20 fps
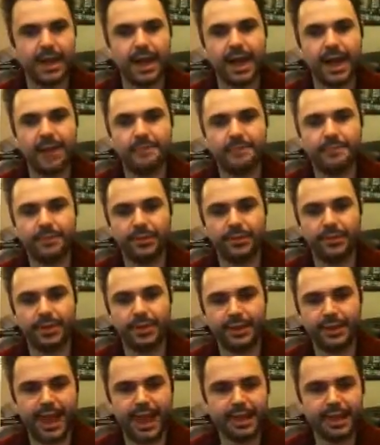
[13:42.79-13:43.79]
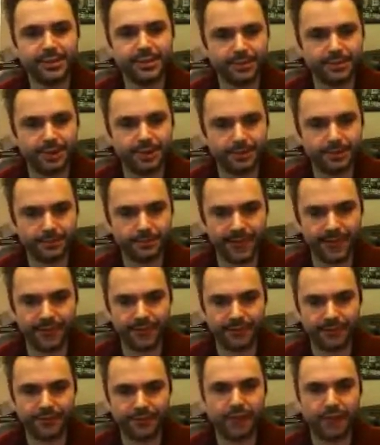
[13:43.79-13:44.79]
The last unit,
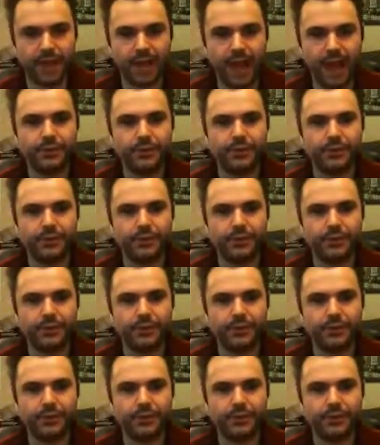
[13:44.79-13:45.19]
and if you kind